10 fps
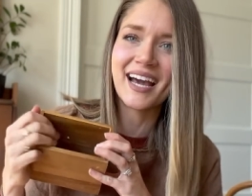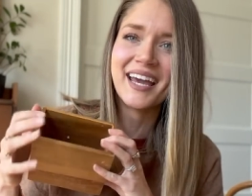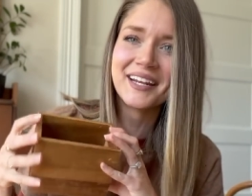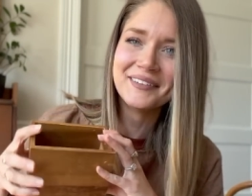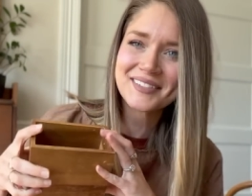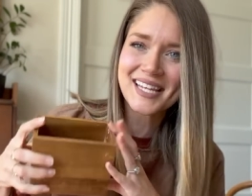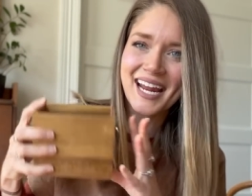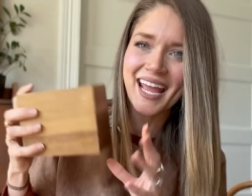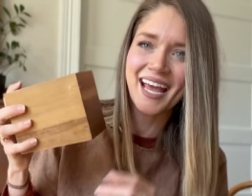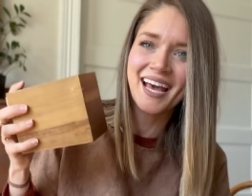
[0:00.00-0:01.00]
items that I
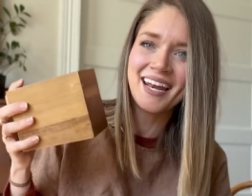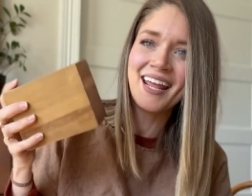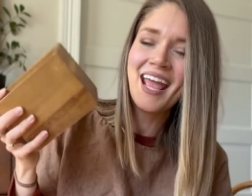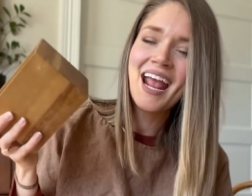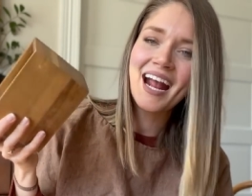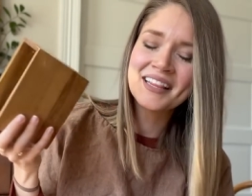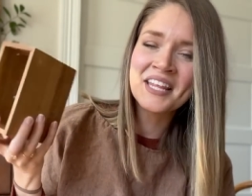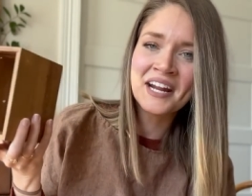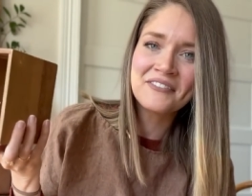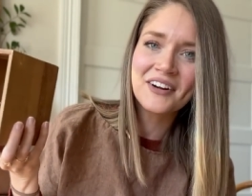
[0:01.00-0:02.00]
had. And
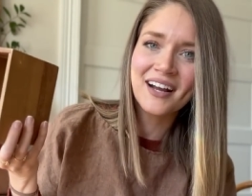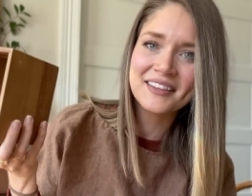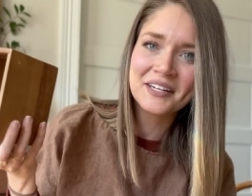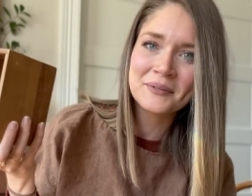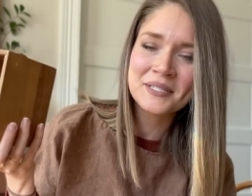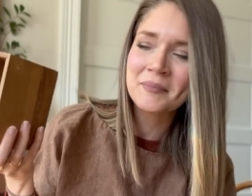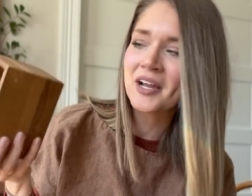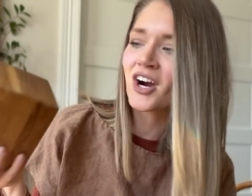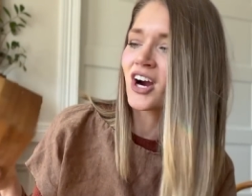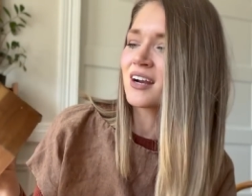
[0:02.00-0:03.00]
then I forgot that it was in my
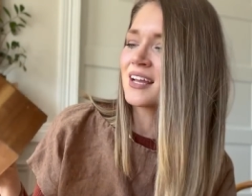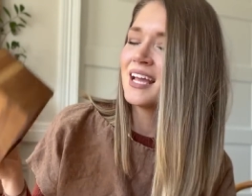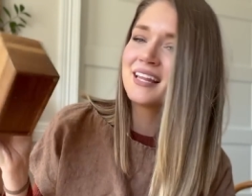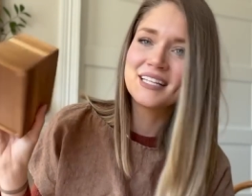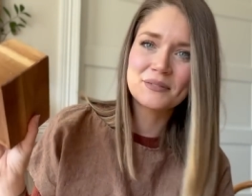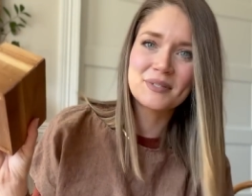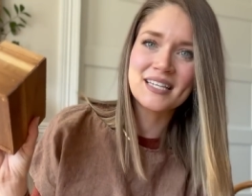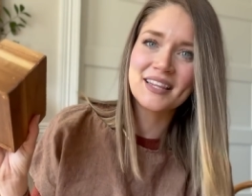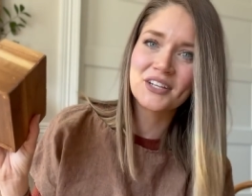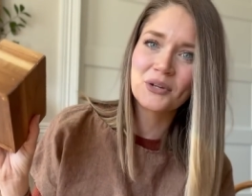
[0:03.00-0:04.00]
cart. This was
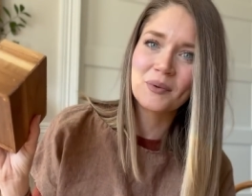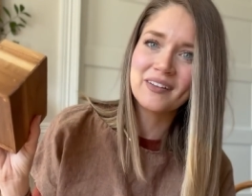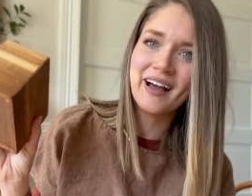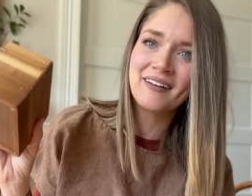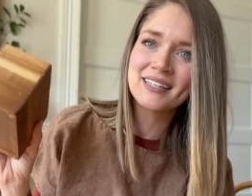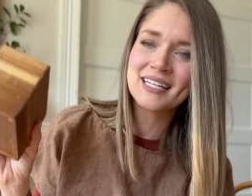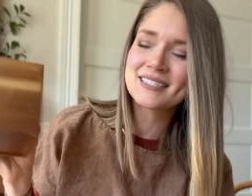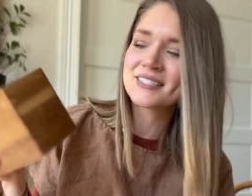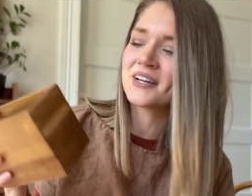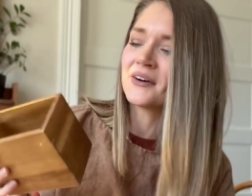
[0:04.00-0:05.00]
at the Goodwill outlet,
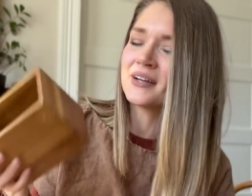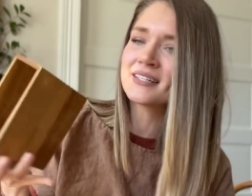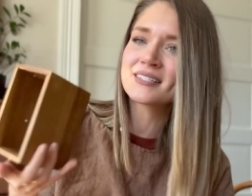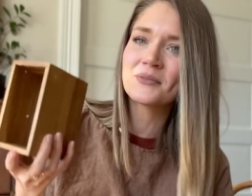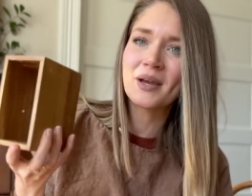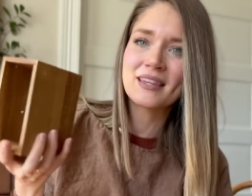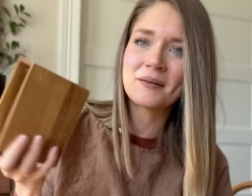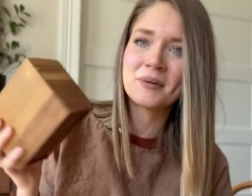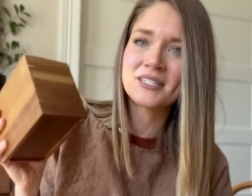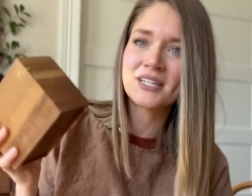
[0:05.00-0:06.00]
so it doesn't weigh that
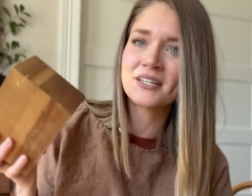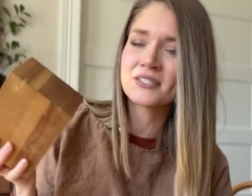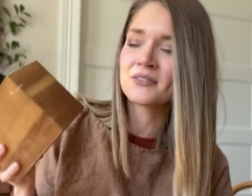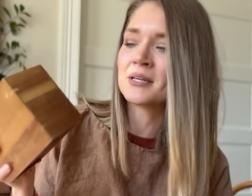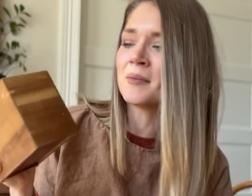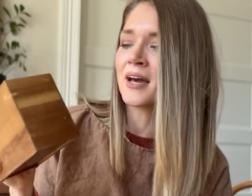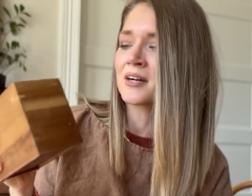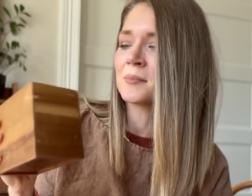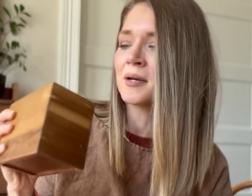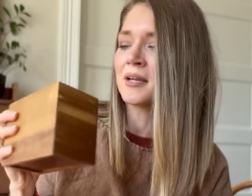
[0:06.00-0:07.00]
much. It doesn't really
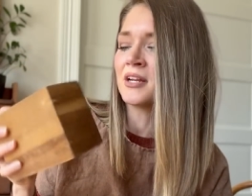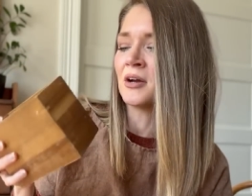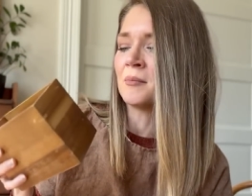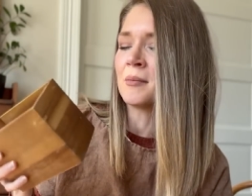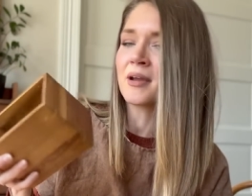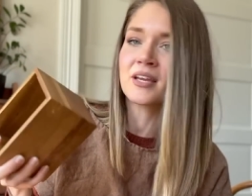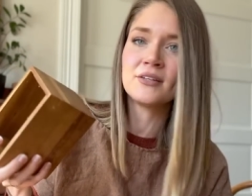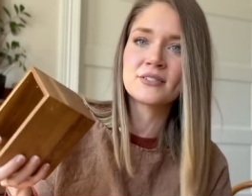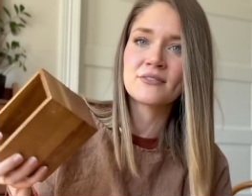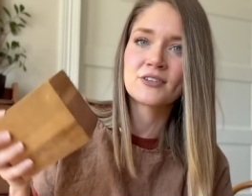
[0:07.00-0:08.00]
matter, but you know, maybe I could
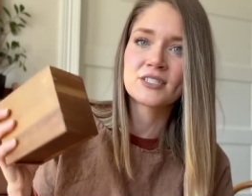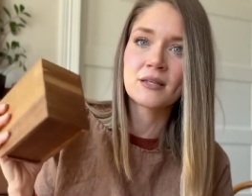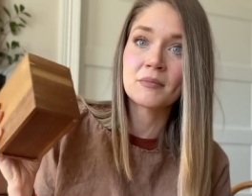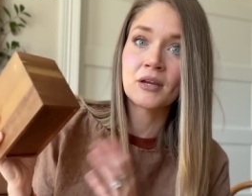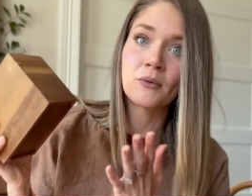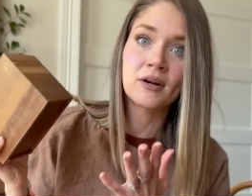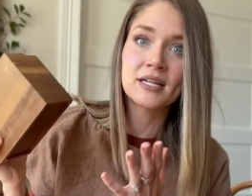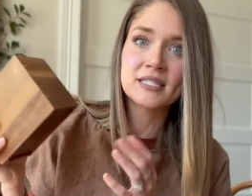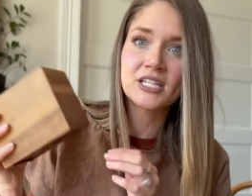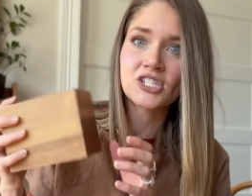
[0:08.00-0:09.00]
use it for something
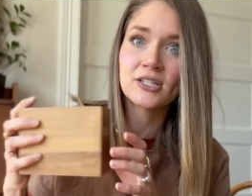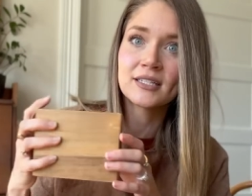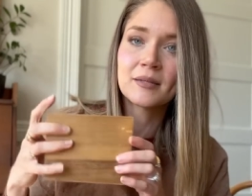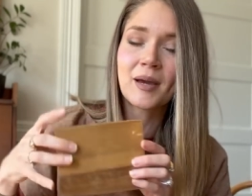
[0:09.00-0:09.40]
organizational in the